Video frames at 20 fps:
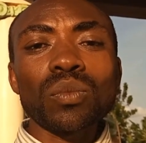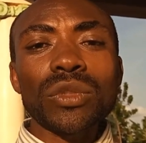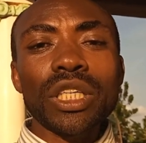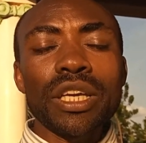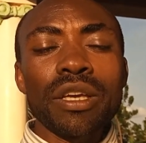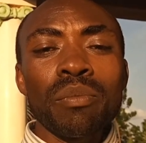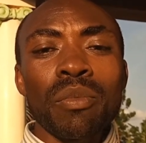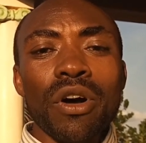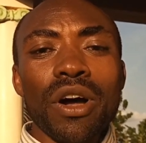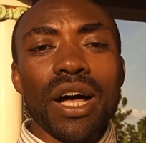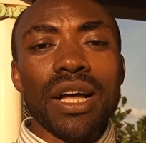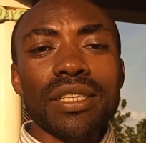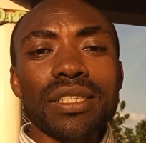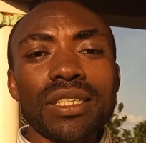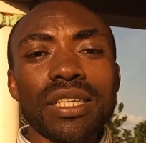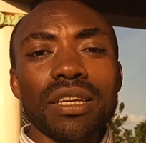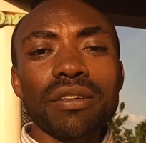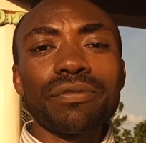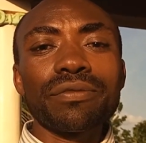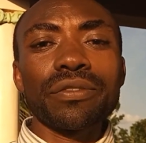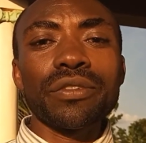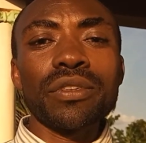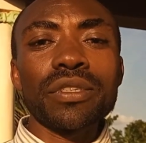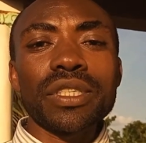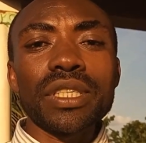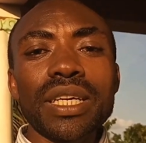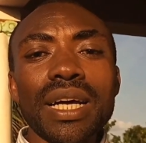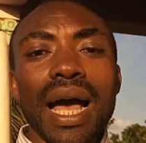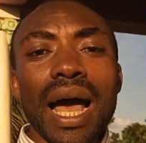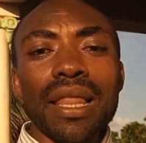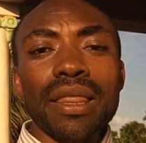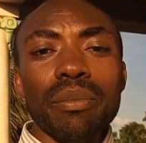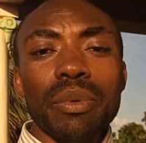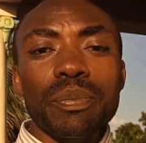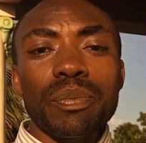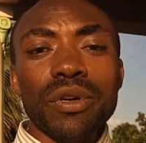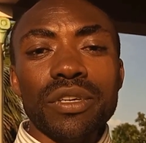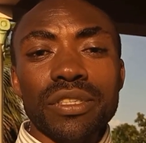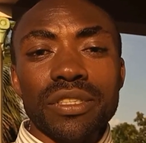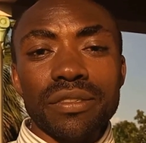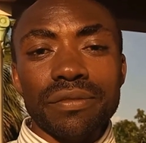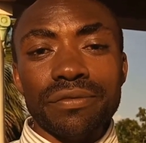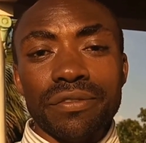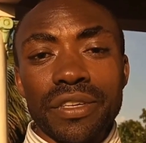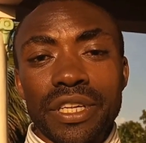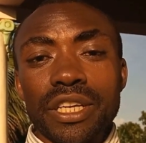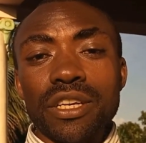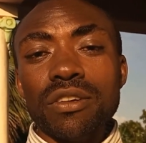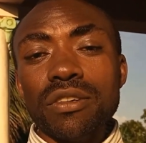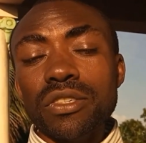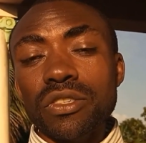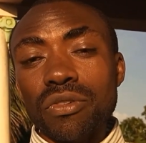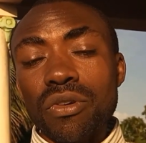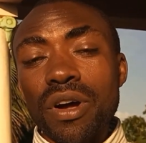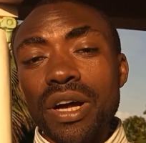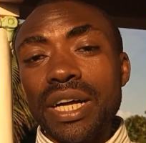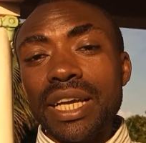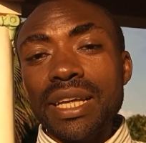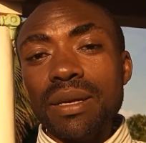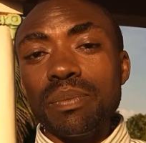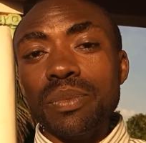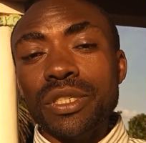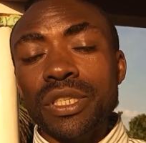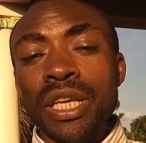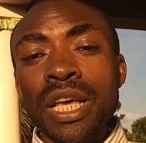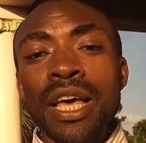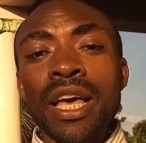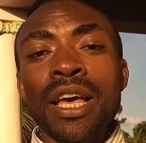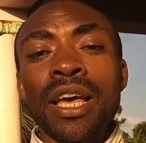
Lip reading: him or herself using other people's videos or clips,